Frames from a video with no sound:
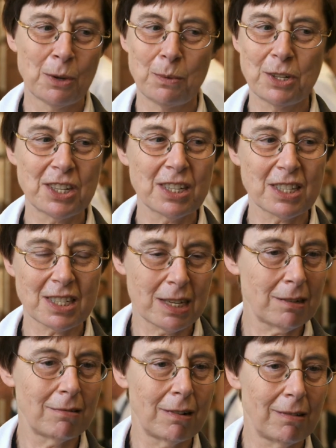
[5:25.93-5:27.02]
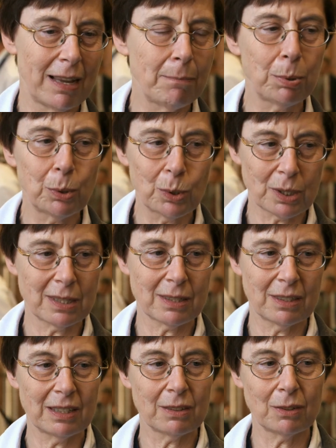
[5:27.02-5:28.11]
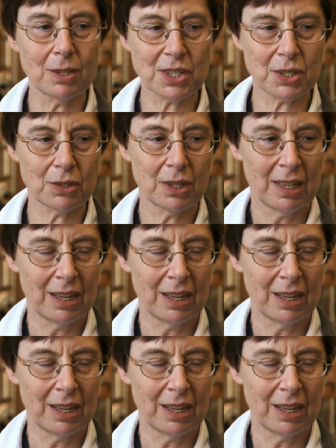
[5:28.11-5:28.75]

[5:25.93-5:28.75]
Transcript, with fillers: which is so important and also